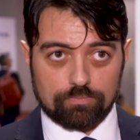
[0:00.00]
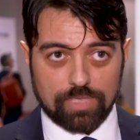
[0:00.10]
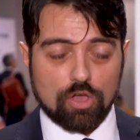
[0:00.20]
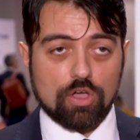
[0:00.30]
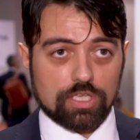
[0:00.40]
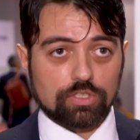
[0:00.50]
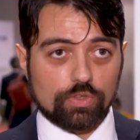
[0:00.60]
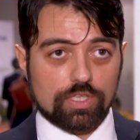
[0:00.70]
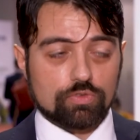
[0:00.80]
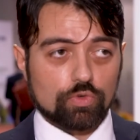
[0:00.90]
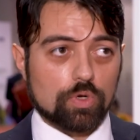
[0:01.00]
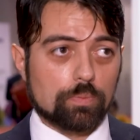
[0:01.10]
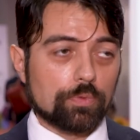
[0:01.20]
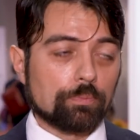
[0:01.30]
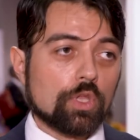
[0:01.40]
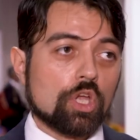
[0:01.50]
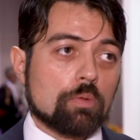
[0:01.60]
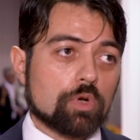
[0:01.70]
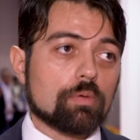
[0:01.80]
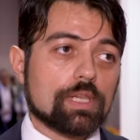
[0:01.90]
belonging to this group,
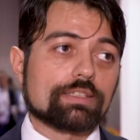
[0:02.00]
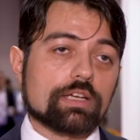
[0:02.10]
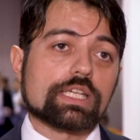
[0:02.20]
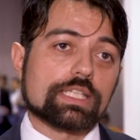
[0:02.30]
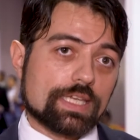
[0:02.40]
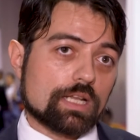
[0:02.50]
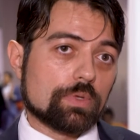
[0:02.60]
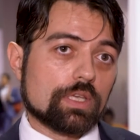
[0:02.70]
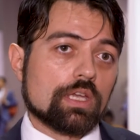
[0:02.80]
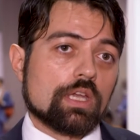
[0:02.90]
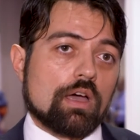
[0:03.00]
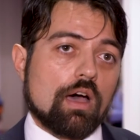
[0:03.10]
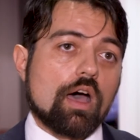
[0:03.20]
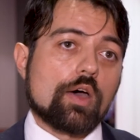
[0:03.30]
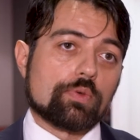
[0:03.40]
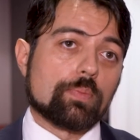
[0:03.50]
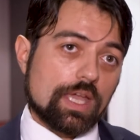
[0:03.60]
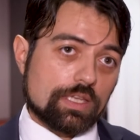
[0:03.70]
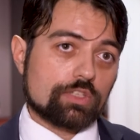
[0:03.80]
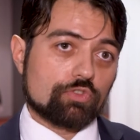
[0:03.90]
probably target therapy are the
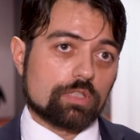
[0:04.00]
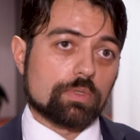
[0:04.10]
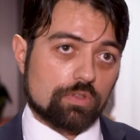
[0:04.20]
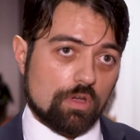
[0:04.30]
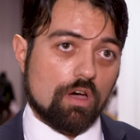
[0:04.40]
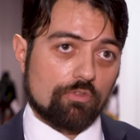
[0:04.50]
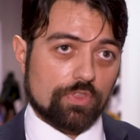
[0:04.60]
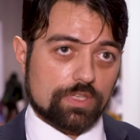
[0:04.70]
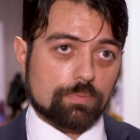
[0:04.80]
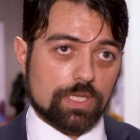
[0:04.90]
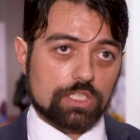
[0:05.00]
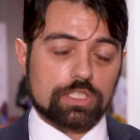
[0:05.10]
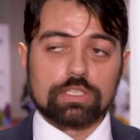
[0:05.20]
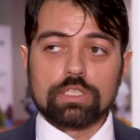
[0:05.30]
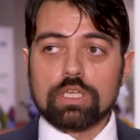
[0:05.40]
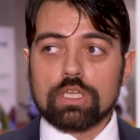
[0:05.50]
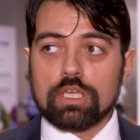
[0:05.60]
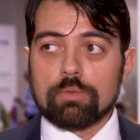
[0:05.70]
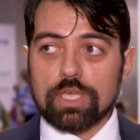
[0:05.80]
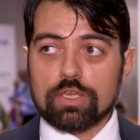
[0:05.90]
best treatment to offer this patient,
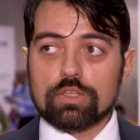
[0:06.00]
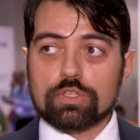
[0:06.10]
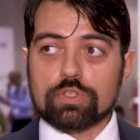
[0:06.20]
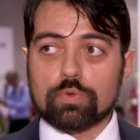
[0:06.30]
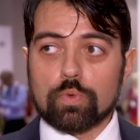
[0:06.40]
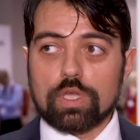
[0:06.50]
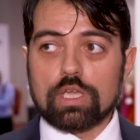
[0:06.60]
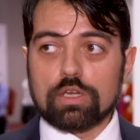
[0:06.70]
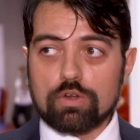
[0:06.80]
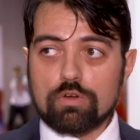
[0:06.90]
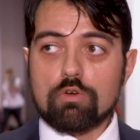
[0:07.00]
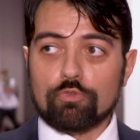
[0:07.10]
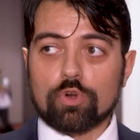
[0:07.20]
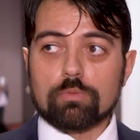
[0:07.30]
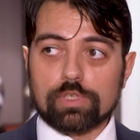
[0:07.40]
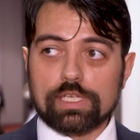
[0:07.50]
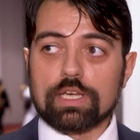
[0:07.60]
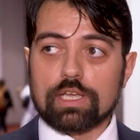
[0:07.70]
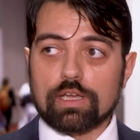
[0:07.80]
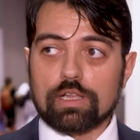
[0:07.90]
because we know from
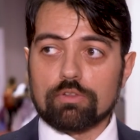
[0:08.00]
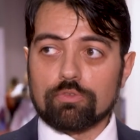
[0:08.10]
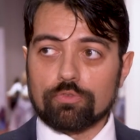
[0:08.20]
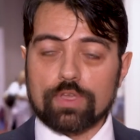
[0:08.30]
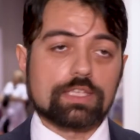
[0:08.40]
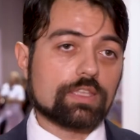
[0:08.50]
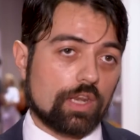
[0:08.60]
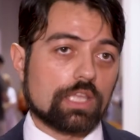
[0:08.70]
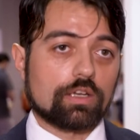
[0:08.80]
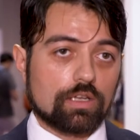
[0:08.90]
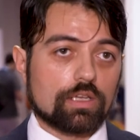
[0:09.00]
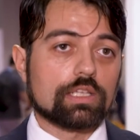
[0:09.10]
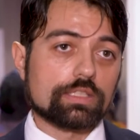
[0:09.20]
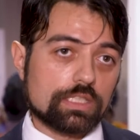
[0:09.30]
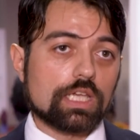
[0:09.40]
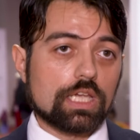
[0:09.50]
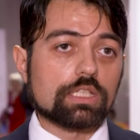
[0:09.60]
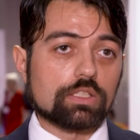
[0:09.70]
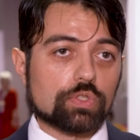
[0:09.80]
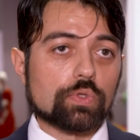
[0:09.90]
clinical phase 3 trial
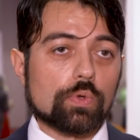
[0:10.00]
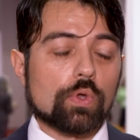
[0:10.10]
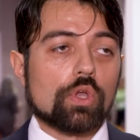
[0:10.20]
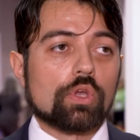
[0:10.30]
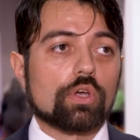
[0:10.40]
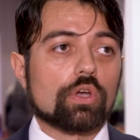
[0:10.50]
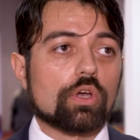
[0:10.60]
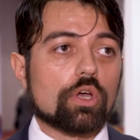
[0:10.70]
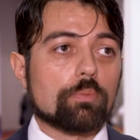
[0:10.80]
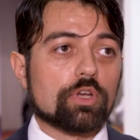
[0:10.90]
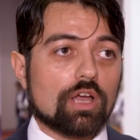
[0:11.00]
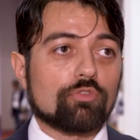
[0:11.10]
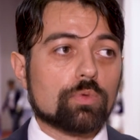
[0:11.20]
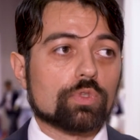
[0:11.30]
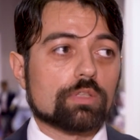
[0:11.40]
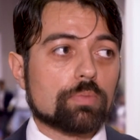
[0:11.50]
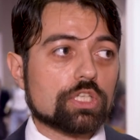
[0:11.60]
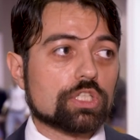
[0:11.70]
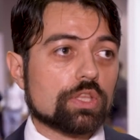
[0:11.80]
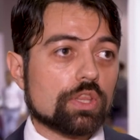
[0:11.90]
dedicated to BRAF mutant
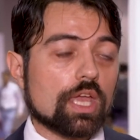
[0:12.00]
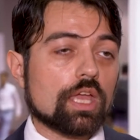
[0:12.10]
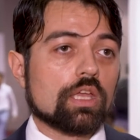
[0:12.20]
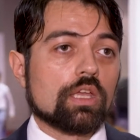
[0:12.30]
patient that